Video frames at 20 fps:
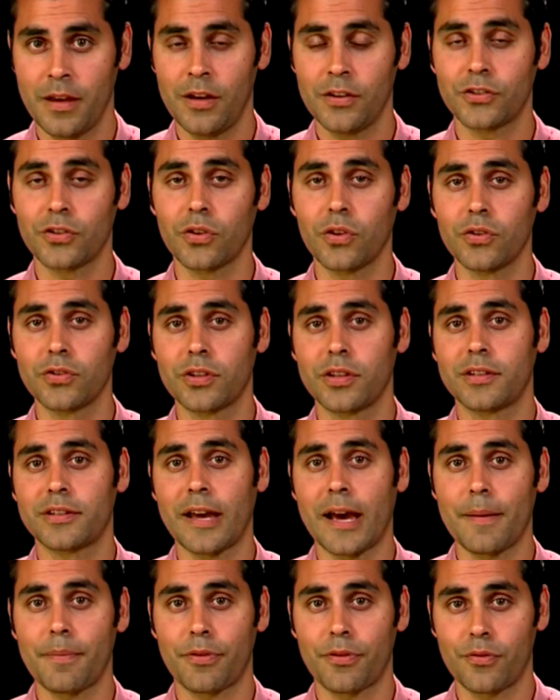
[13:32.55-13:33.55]
So those are the
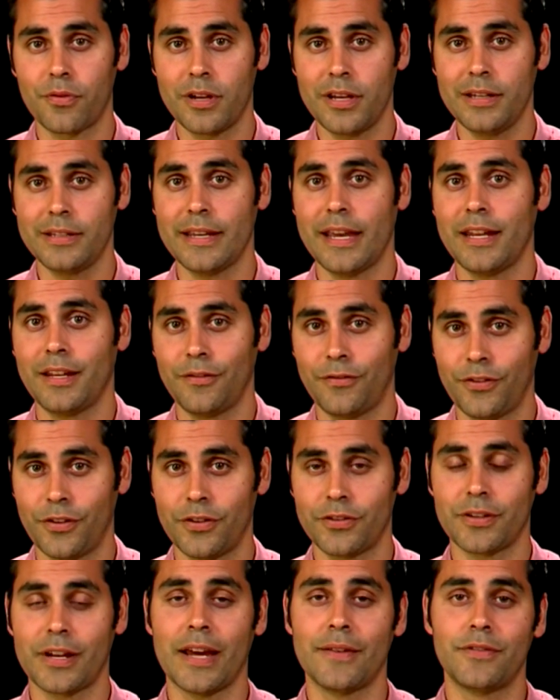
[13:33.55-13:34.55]
top 3 dating
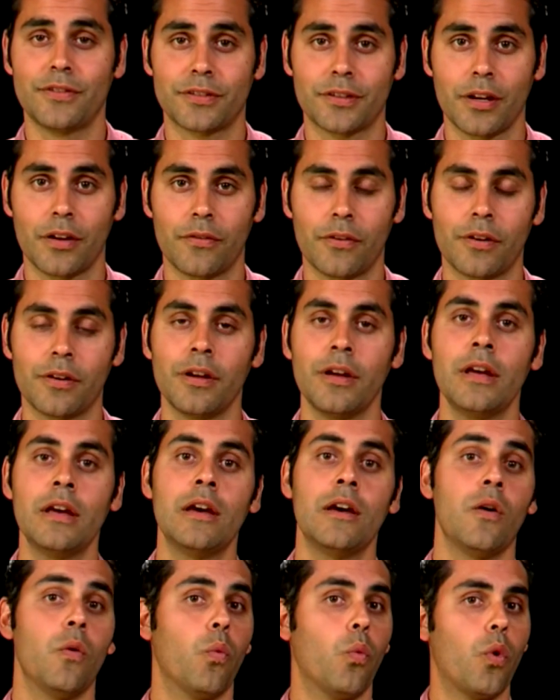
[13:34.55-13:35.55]
fears that I've discovered.
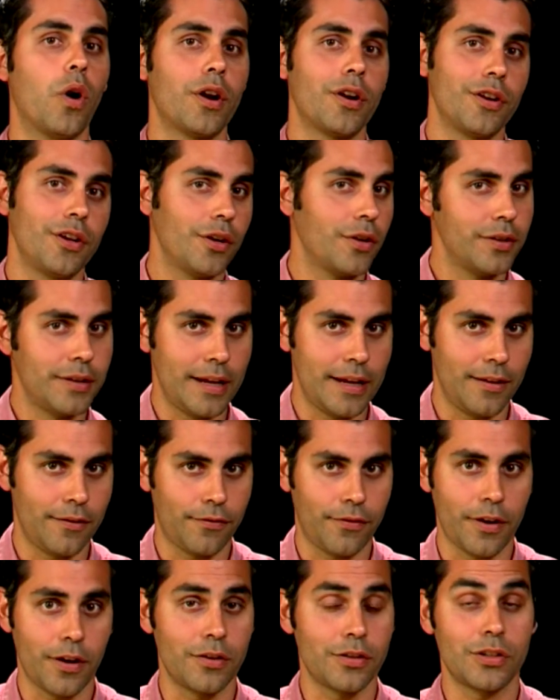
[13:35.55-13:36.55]
What are your dating
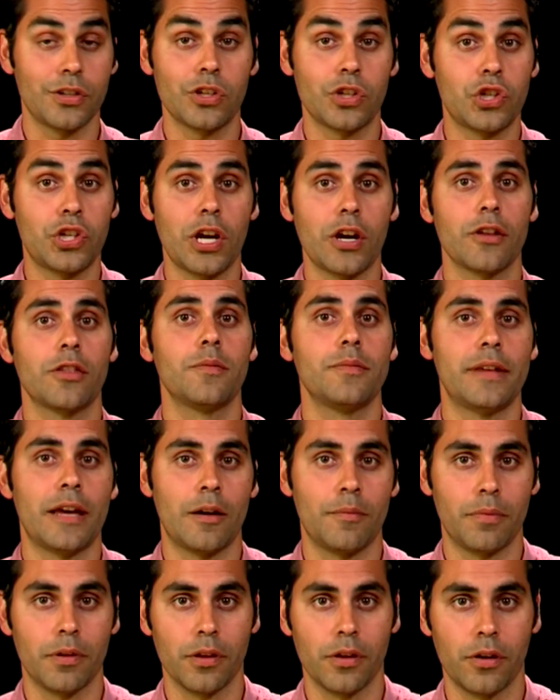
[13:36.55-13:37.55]
fears? Share them
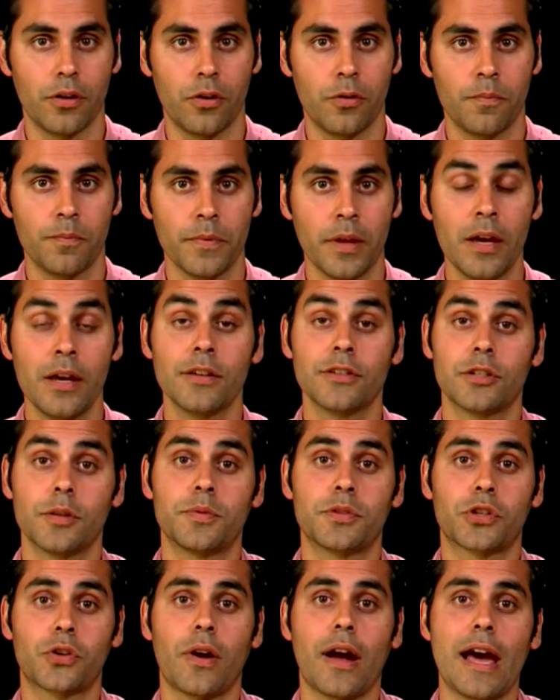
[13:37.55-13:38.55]
down below.
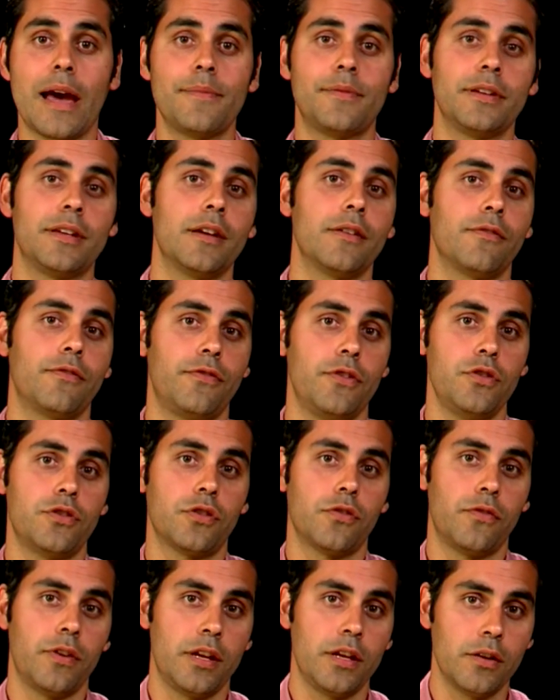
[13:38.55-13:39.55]
Subscribe to get
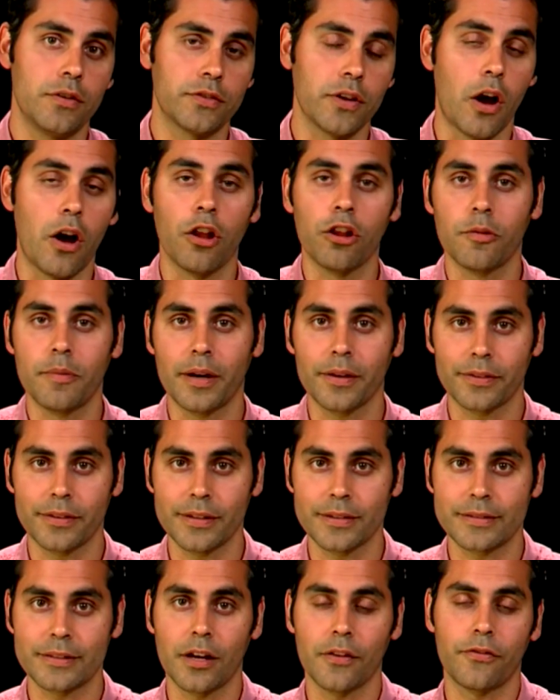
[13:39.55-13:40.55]
future videos all about
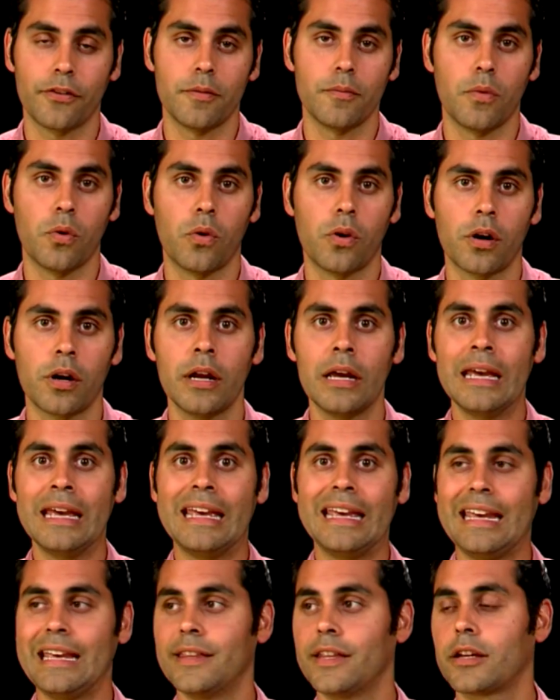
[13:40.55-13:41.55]
this stuff and more.
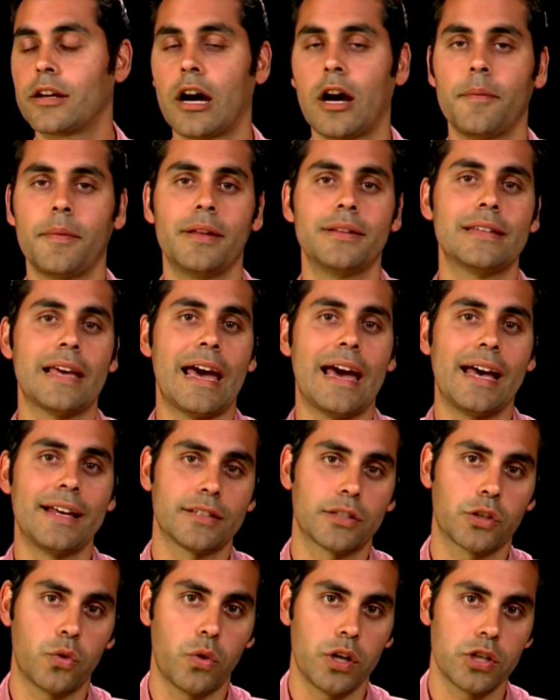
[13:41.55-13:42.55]
In the comments,
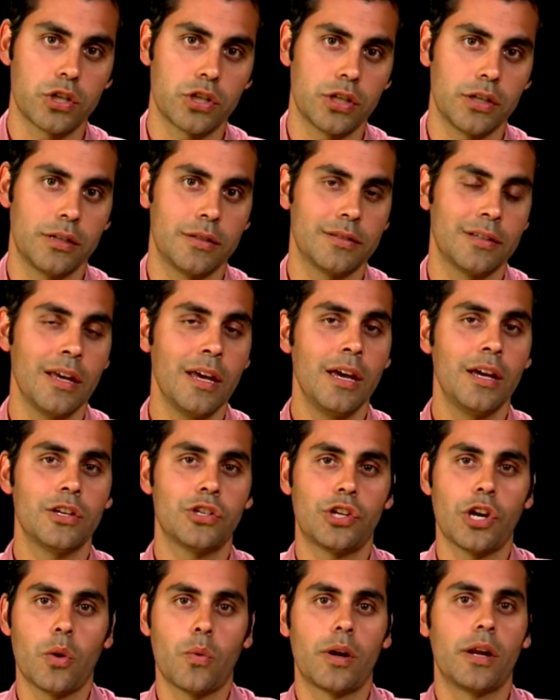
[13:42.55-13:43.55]
ask questions,
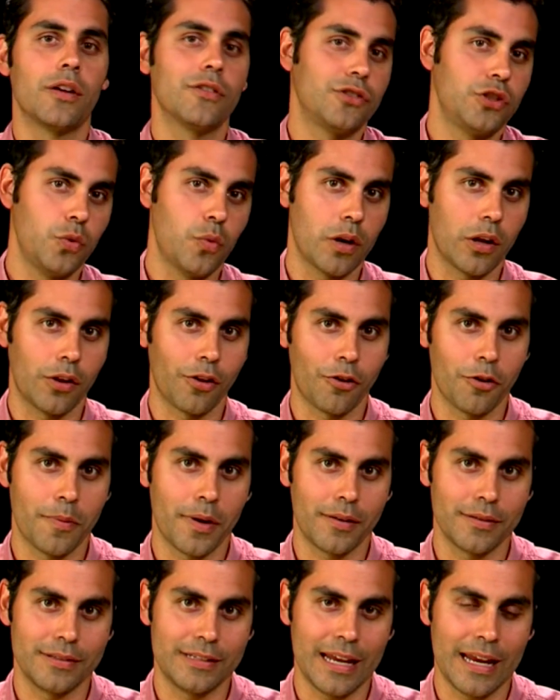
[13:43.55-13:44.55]
share what else you want to learn
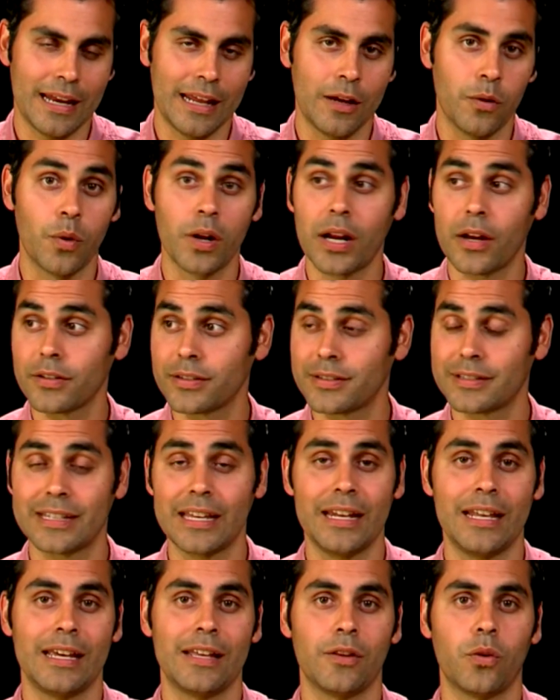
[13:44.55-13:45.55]
about dating, what else is
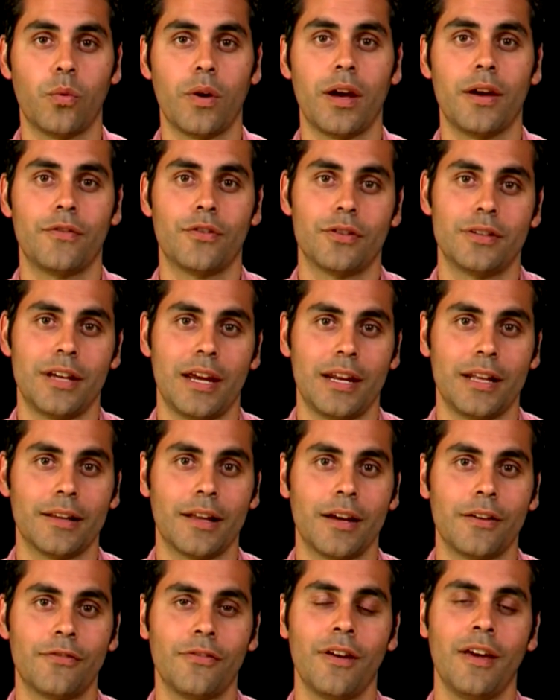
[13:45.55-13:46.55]
getting in the way of your dating
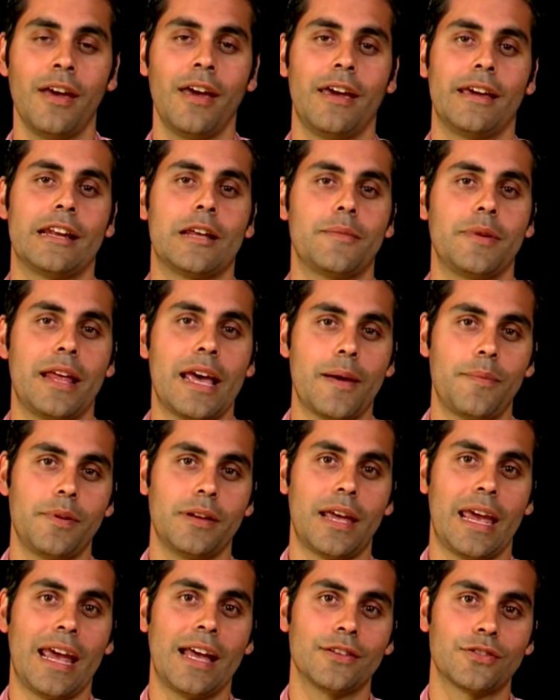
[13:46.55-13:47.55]
life, and I'd be happy
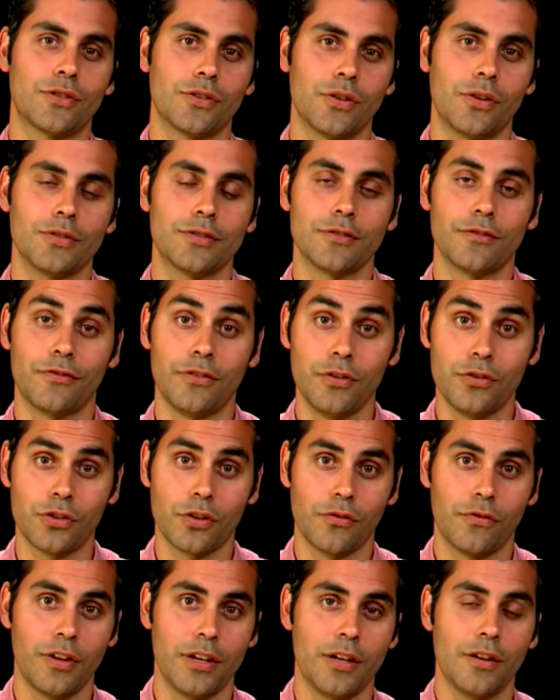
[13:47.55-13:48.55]
to answer those in
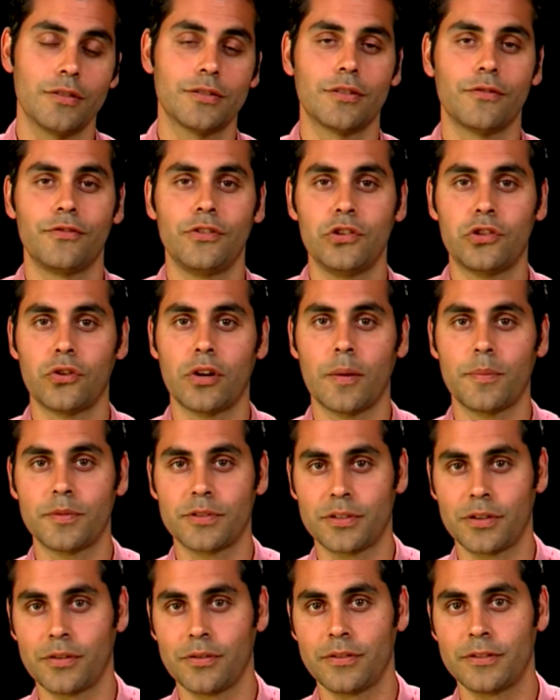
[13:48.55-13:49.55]
future videos and future
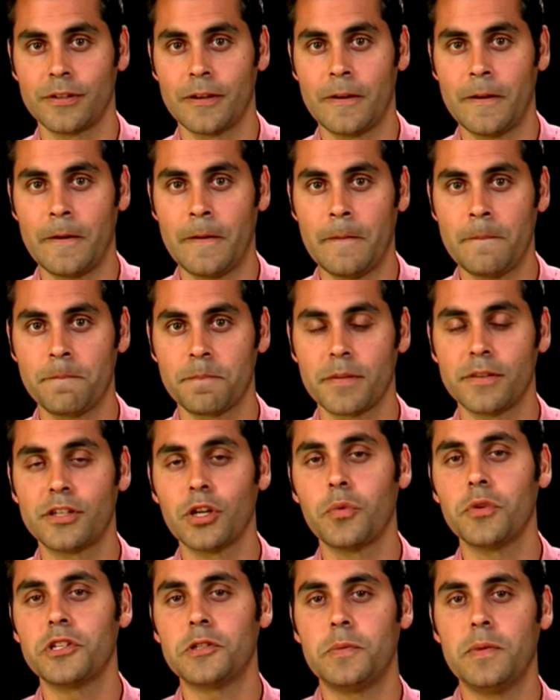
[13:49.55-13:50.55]
episodes.
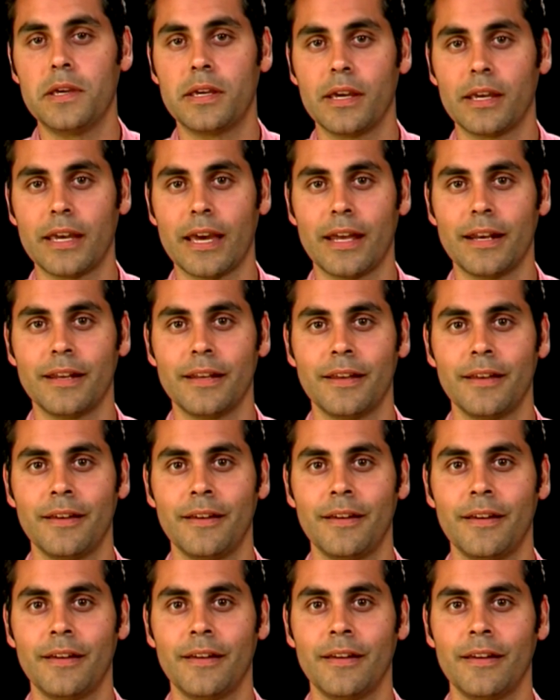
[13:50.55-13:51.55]
Until we speak
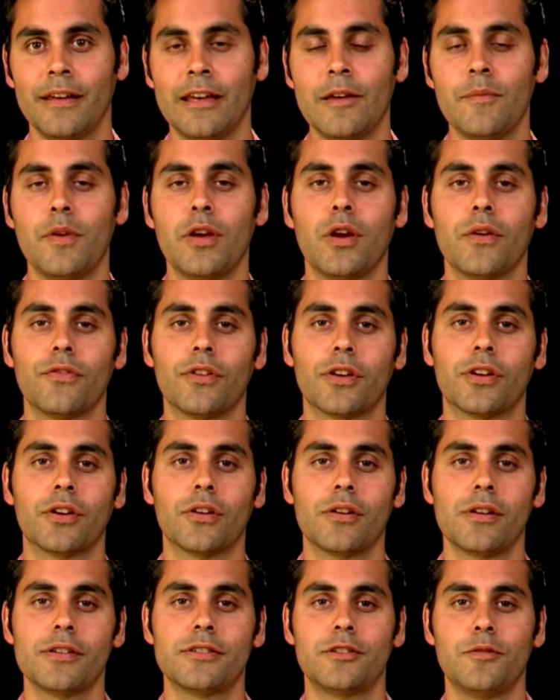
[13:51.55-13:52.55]
again, may you have the
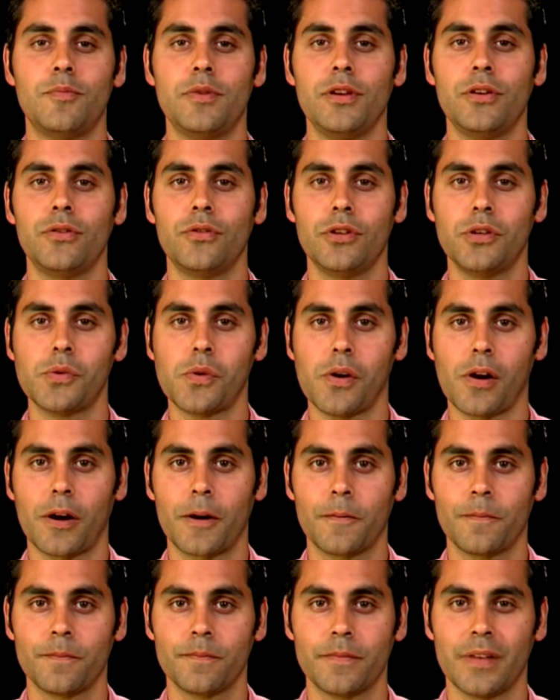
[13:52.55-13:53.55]
courage to be who you
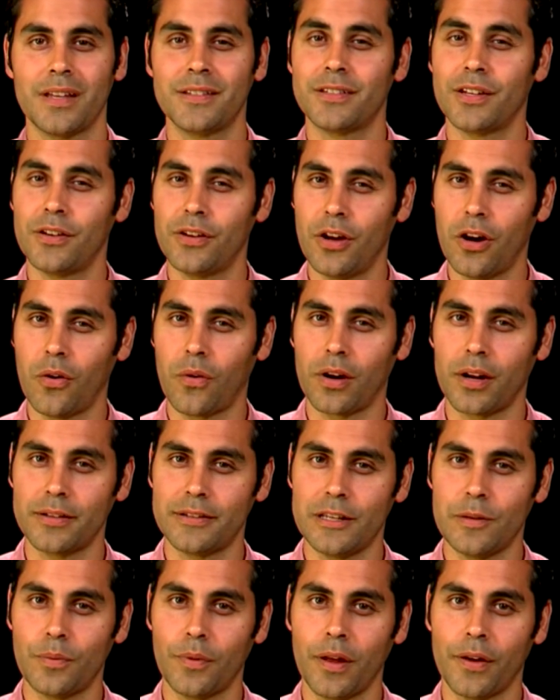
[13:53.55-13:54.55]
are and to know on a
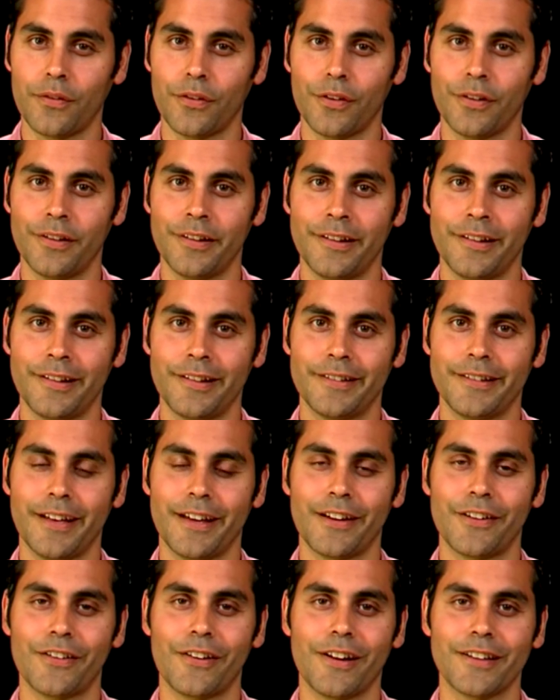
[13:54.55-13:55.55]
deep level
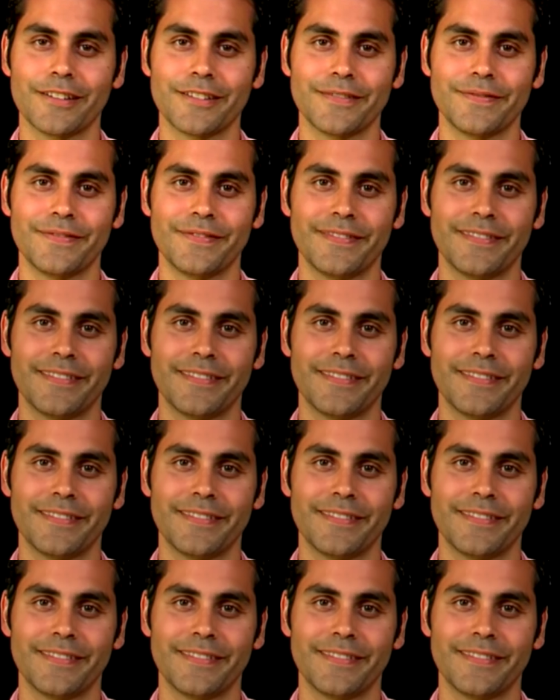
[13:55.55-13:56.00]
that you're awesome.